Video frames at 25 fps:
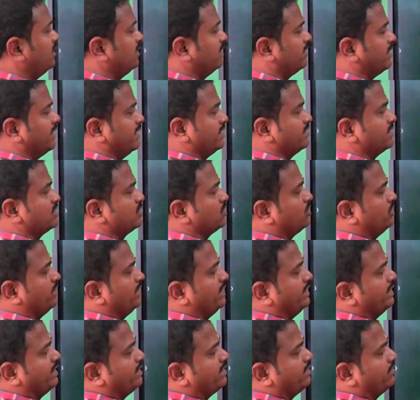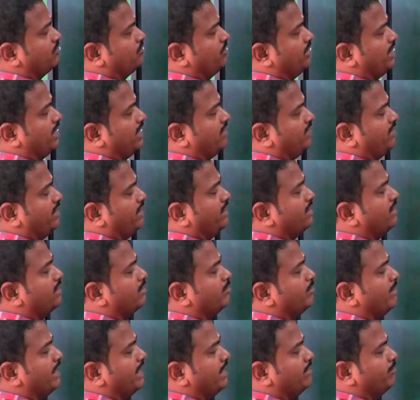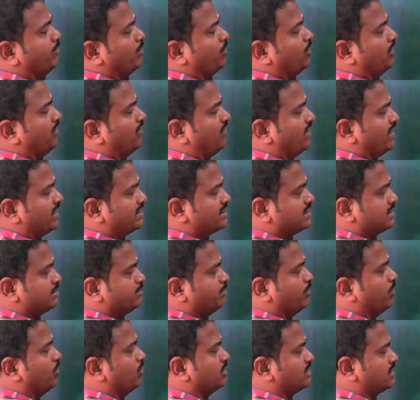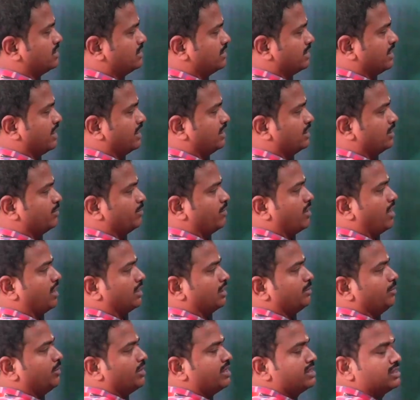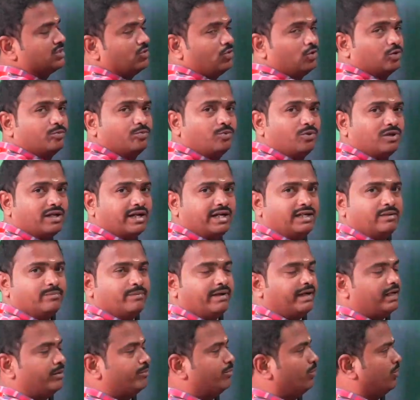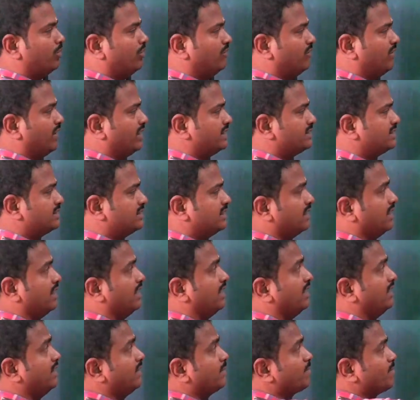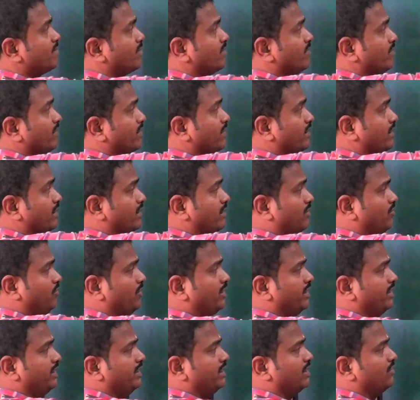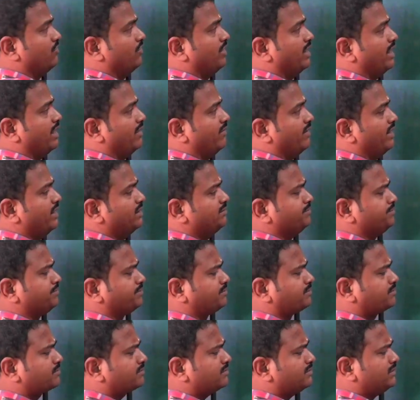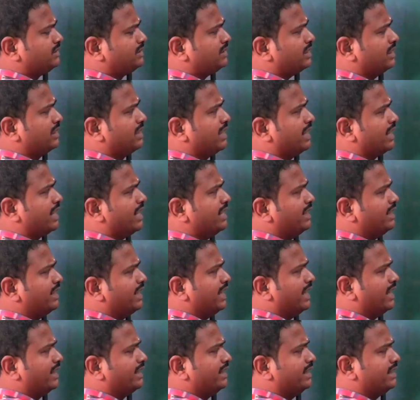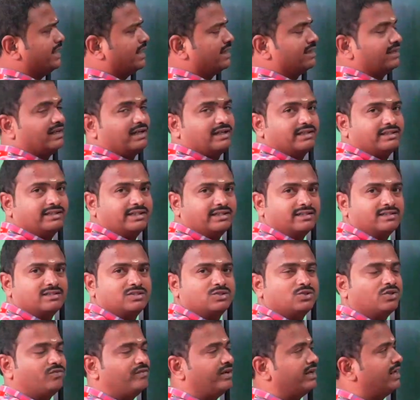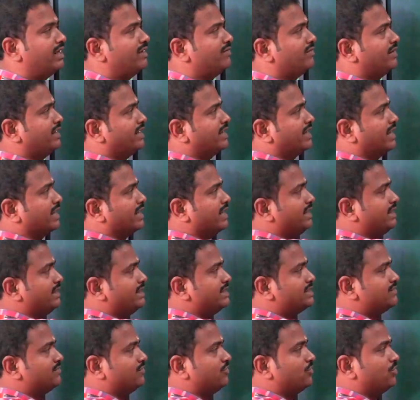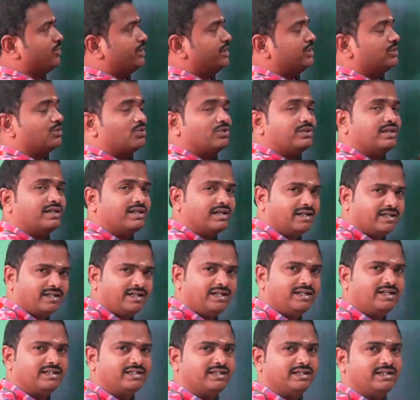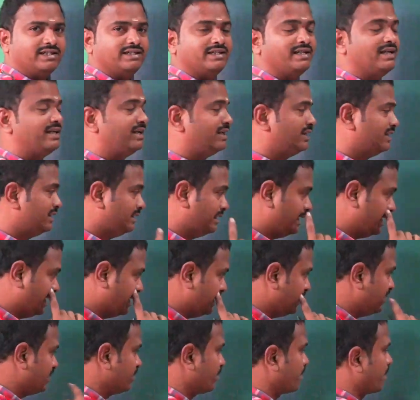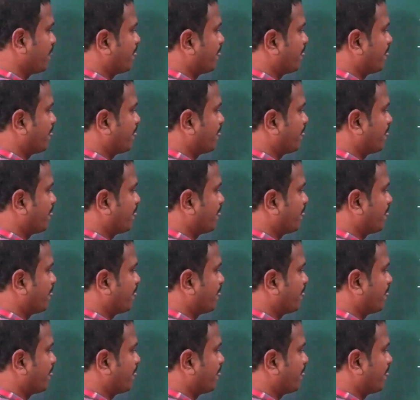right. So here we have a main pole flux, poles, north pole and south pole, right? Main pole flux, and here we have a current carrying conductor. So whenever a current is flowing through the conductor, then,